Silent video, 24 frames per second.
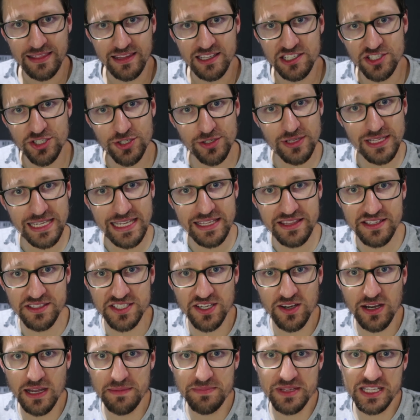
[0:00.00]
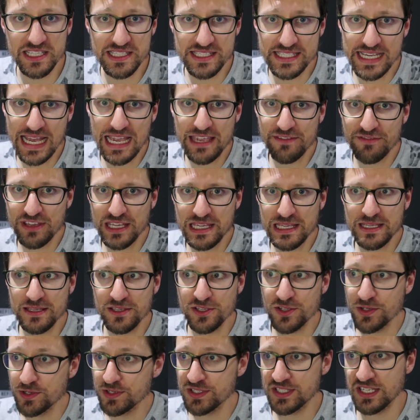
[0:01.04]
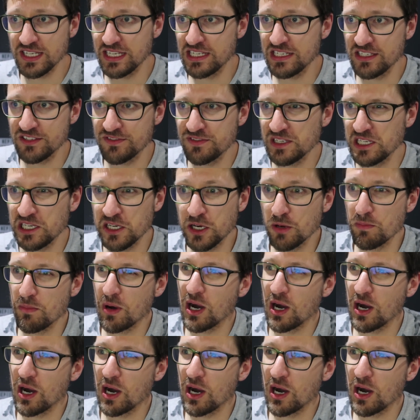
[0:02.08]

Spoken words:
literally at the time that Davie used it in his video,